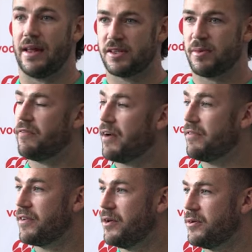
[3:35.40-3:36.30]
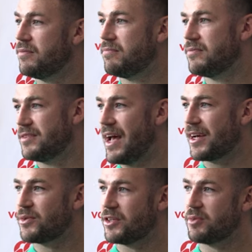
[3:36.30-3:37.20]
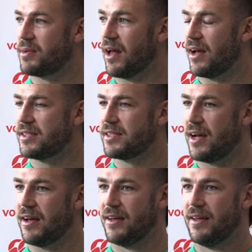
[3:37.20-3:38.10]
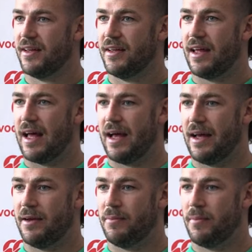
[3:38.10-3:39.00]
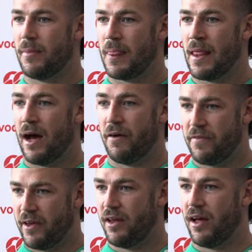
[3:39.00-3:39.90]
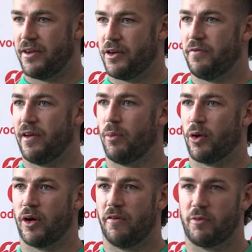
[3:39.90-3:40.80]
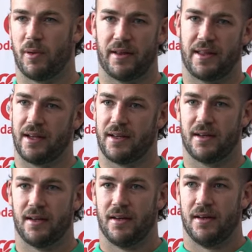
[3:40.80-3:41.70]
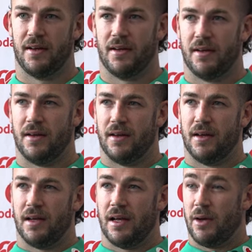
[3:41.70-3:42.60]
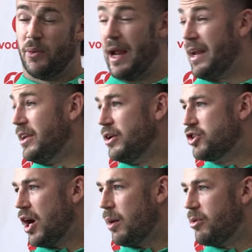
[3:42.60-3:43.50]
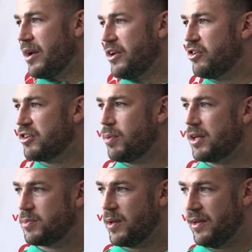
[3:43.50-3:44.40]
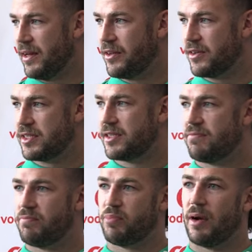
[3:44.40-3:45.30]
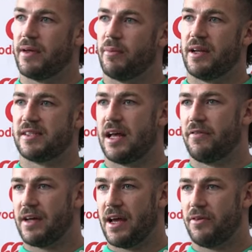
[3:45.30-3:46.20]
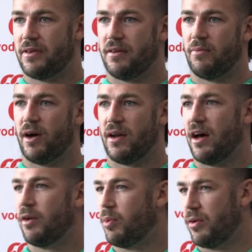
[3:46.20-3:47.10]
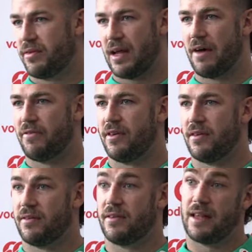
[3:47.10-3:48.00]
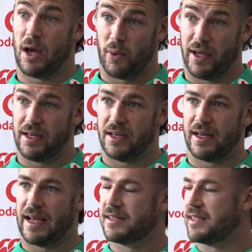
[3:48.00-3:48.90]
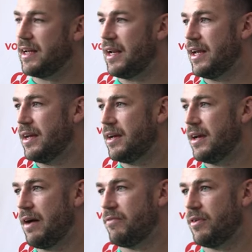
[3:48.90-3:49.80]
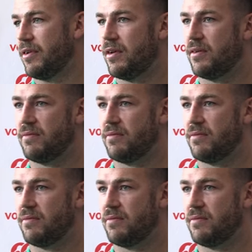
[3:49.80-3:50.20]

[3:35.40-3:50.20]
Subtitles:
Yeah, there's been a fair few texts, which has been nice, yeah. I do feel more comfortable. I think with any new job or any new responsibility, there's probably a bit of self-doubt and whatnot, but having that week against Italy, having